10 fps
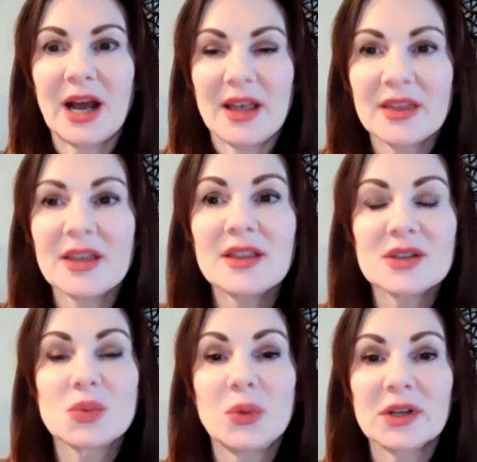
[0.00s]
I think
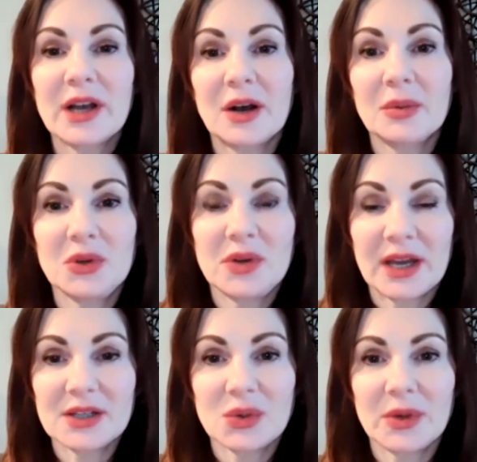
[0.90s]
this will help you
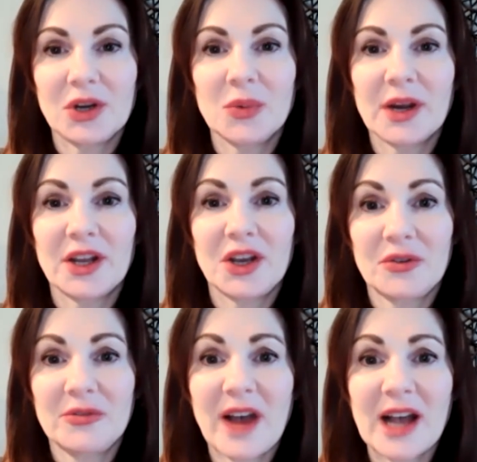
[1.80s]
get to where you want to go
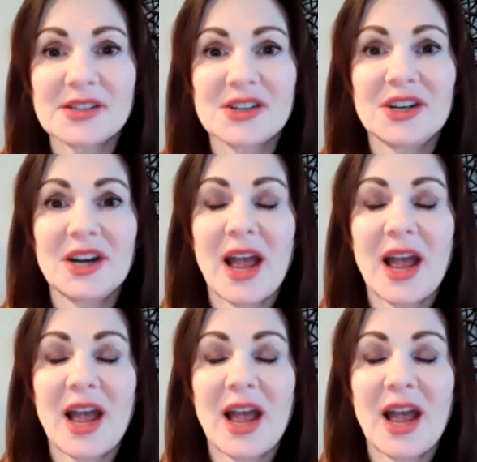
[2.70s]
faster,